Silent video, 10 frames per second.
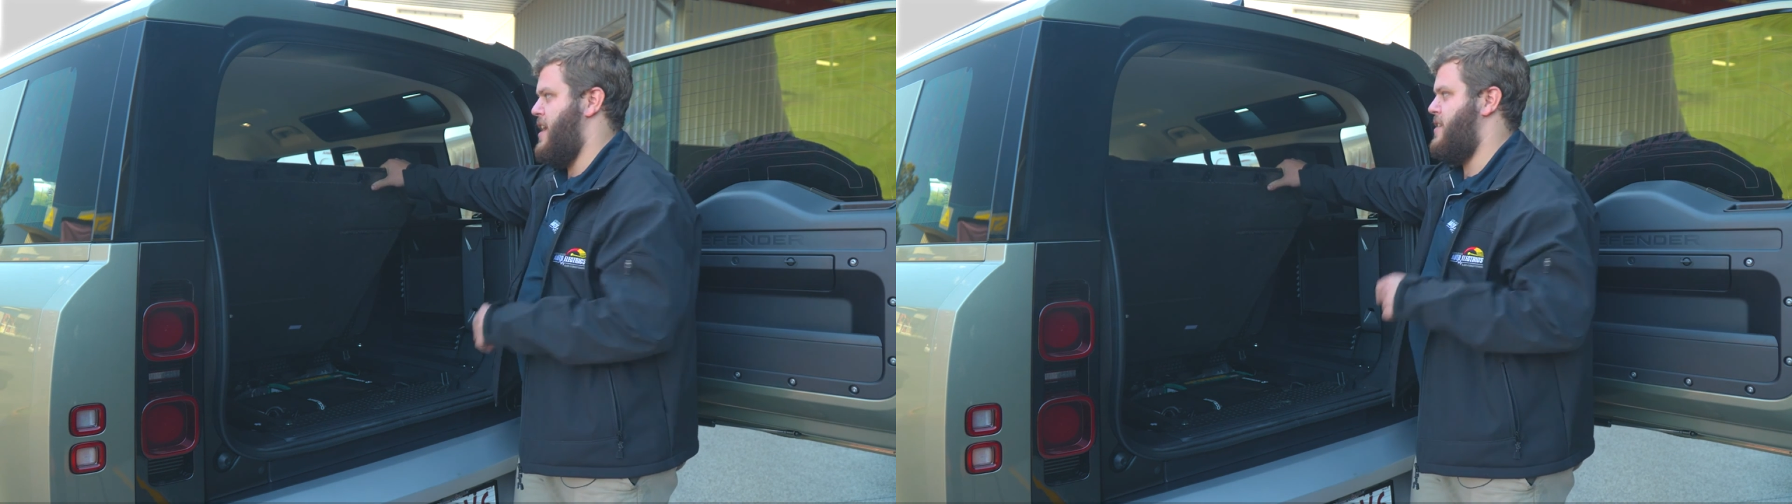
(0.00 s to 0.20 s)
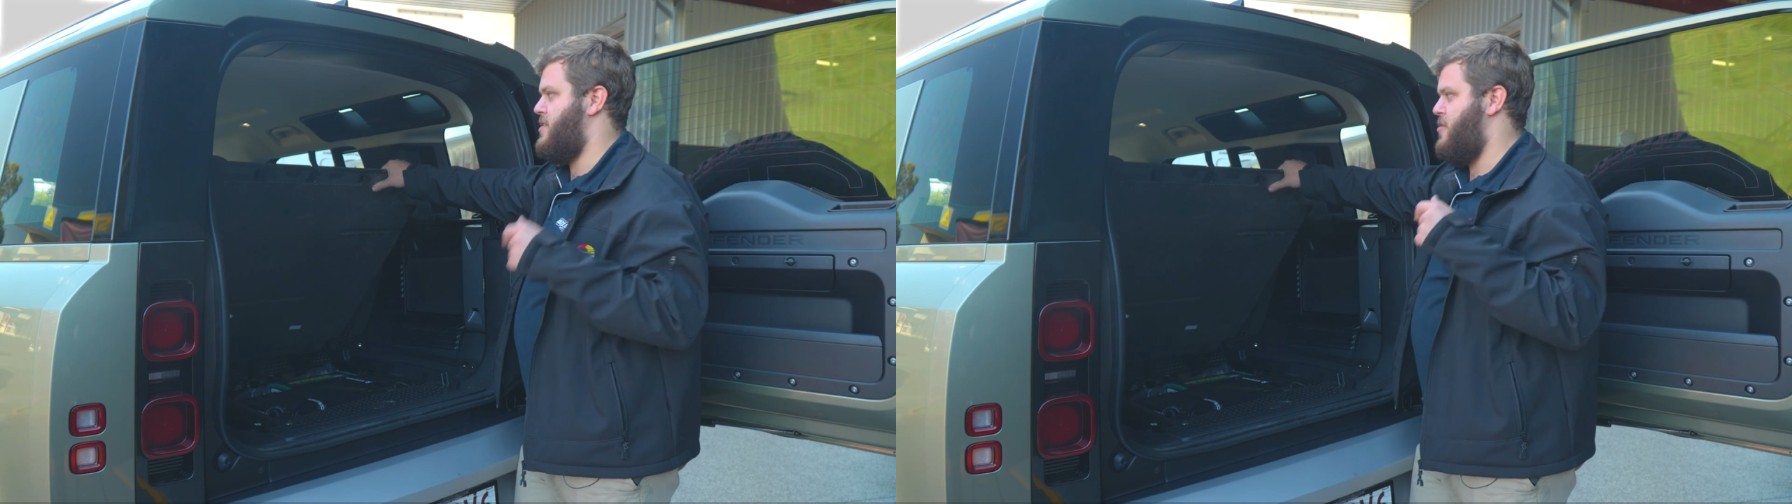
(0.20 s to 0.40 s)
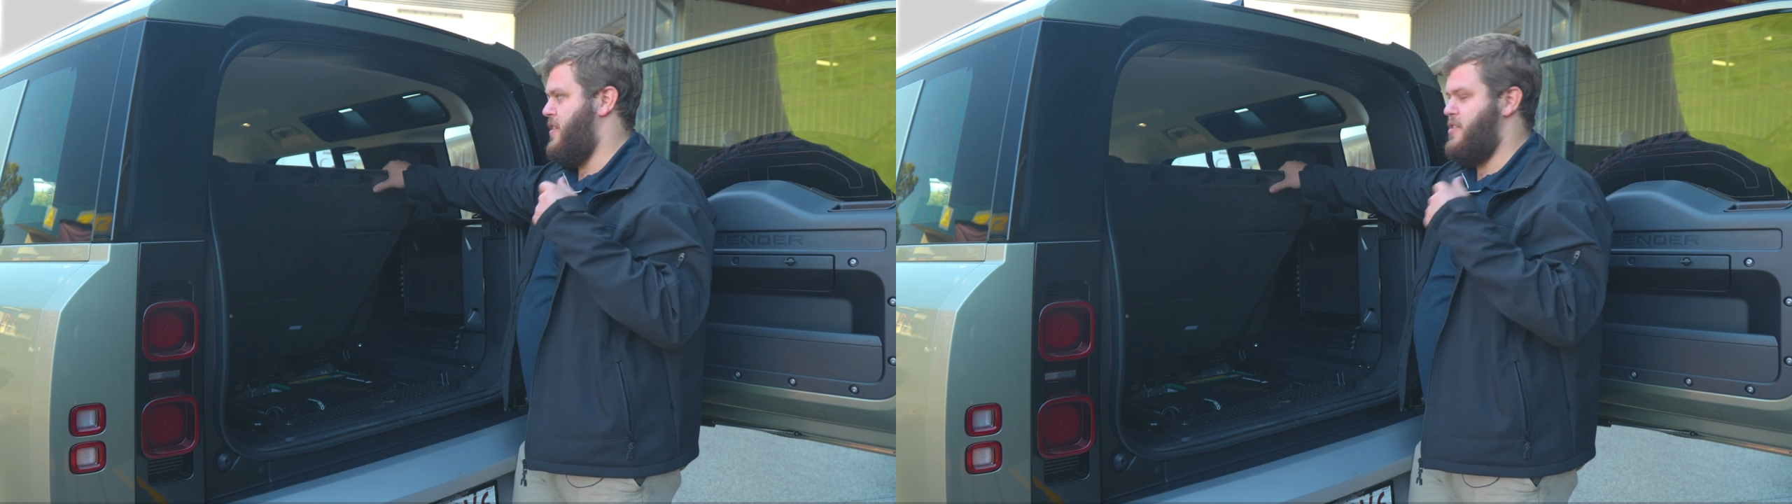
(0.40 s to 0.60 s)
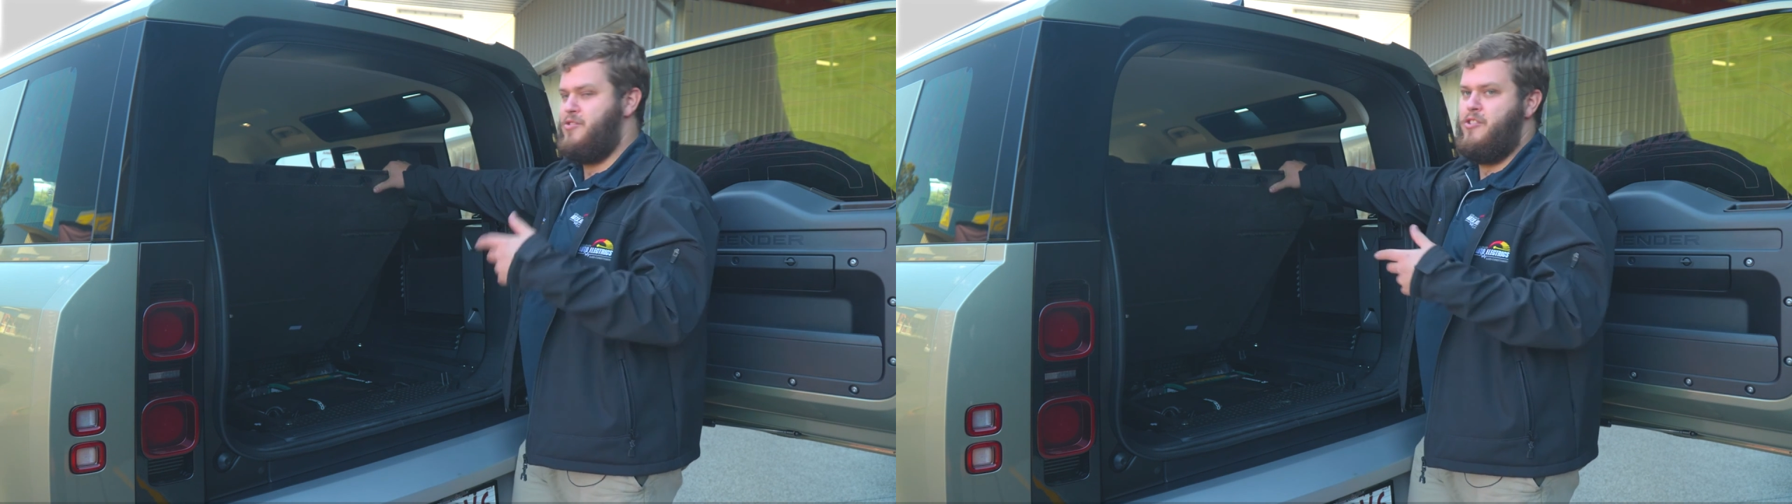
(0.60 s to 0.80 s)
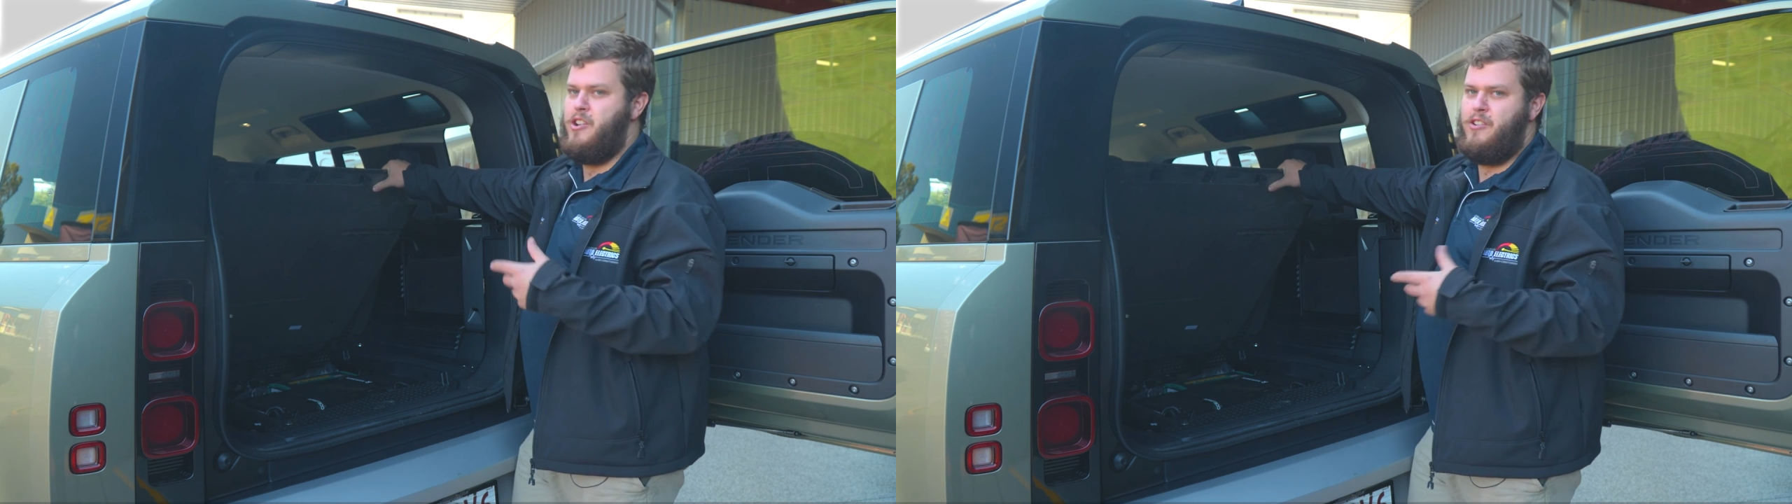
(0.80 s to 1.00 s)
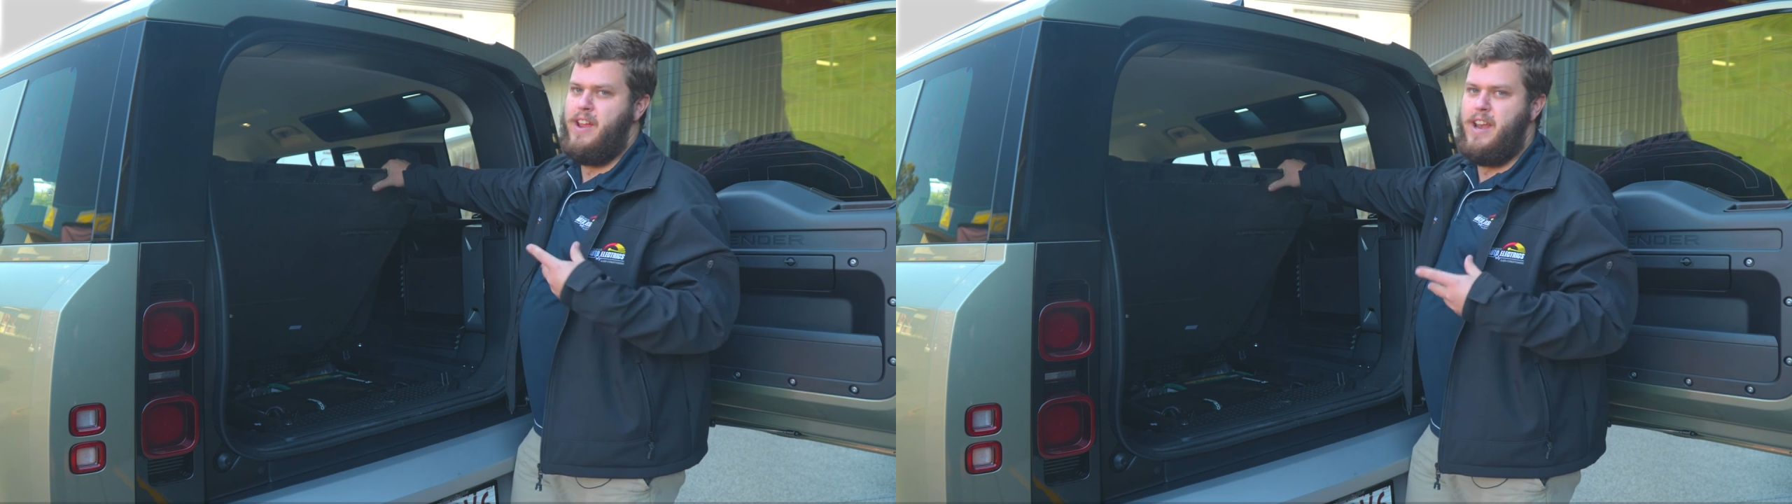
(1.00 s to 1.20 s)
and it's not intruding on